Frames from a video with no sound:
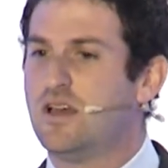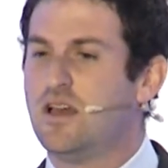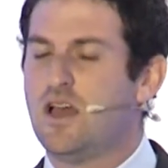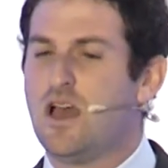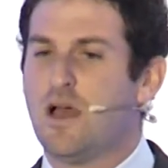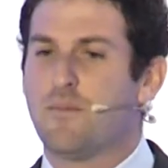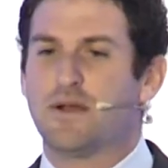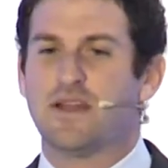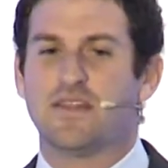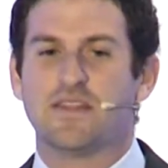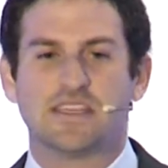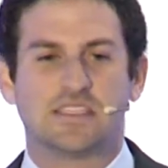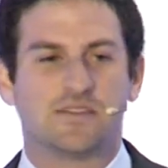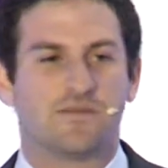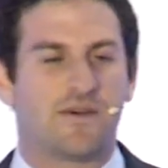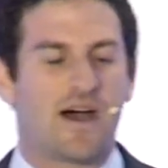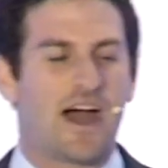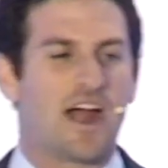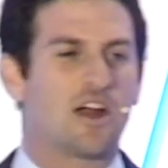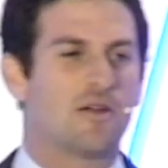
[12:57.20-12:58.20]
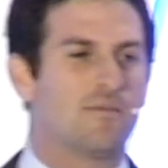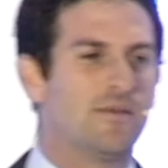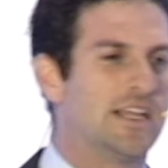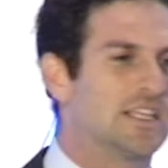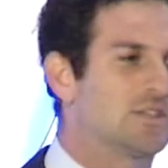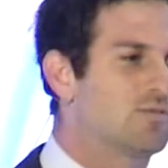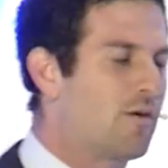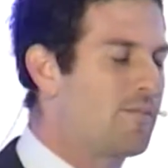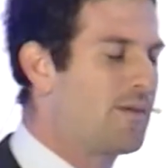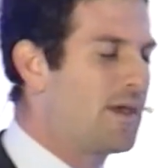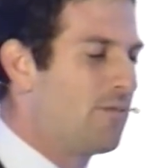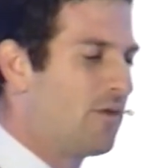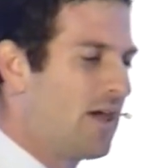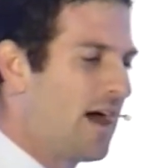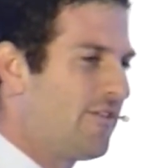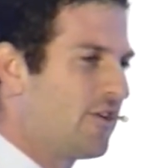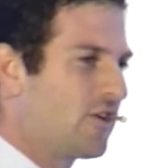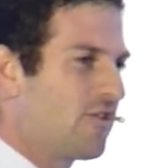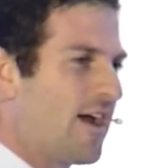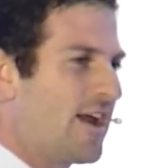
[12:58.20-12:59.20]
But in these environments where people have
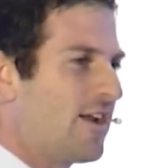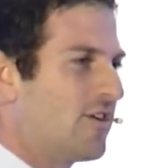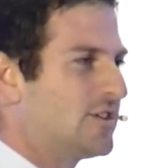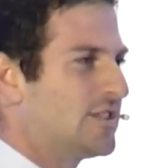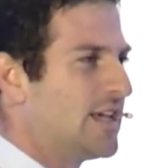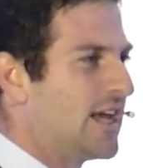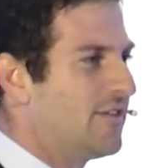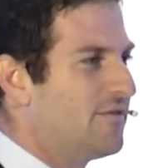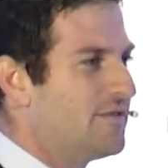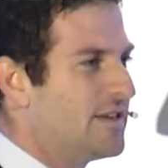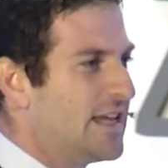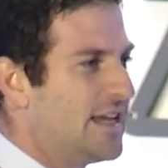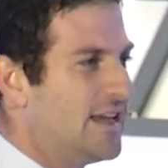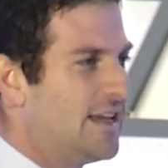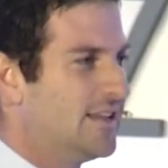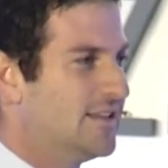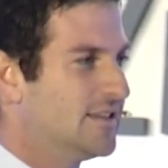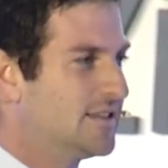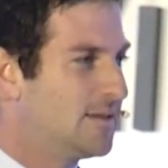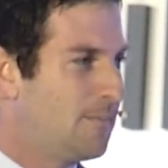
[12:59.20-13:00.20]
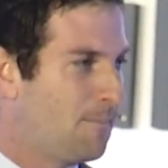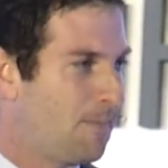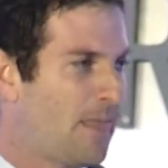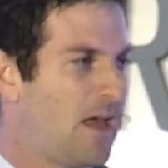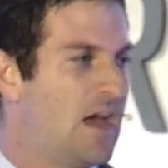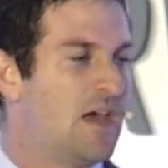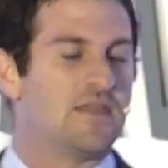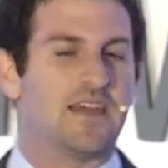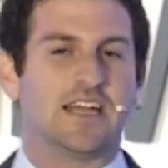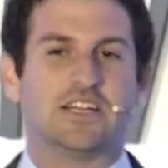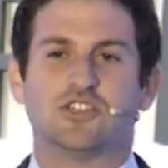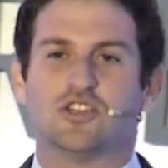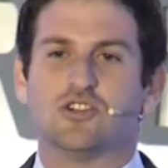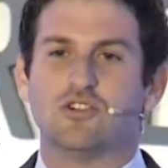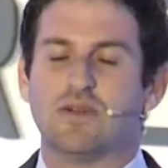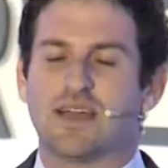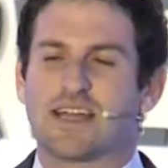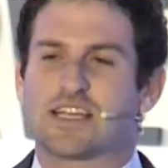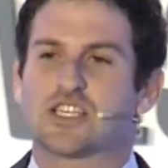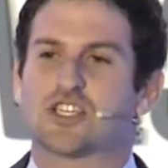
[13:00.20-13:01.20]
a greater set of needs, they do
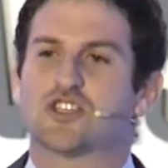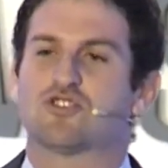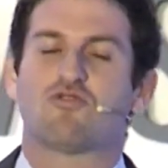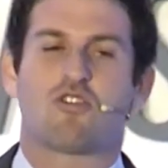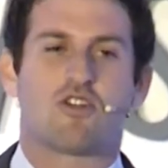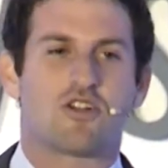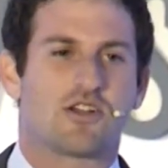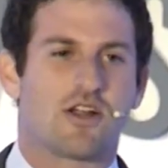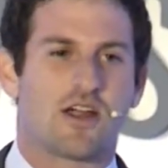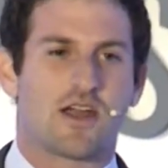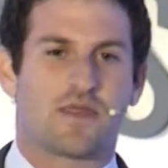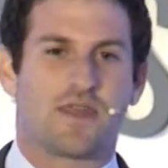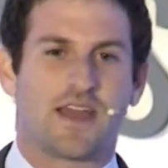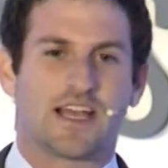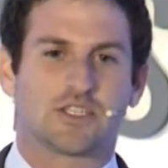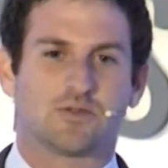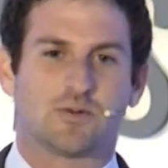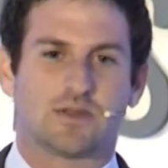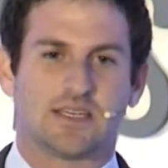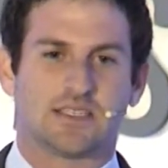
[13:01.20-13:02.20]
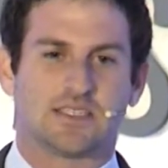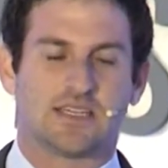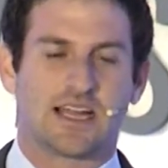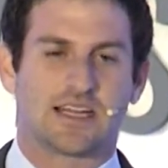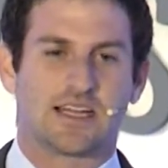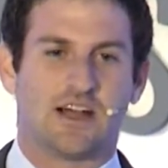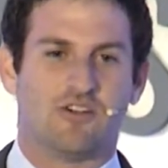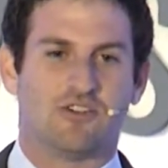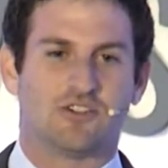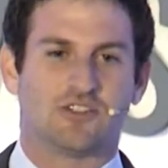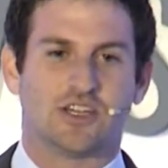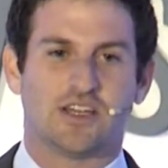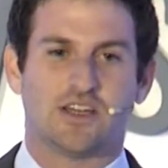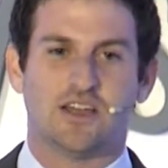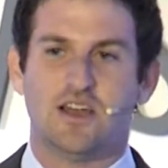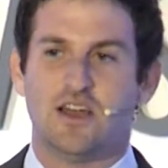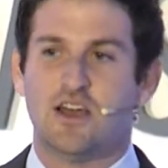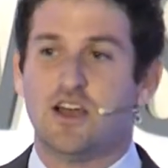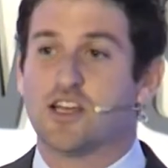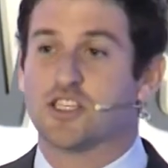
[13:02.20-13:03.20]
extraordinary things with this technology.
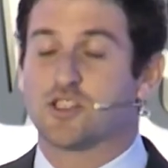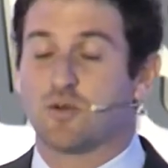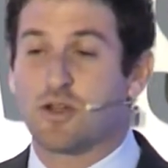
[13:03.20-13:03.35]
So what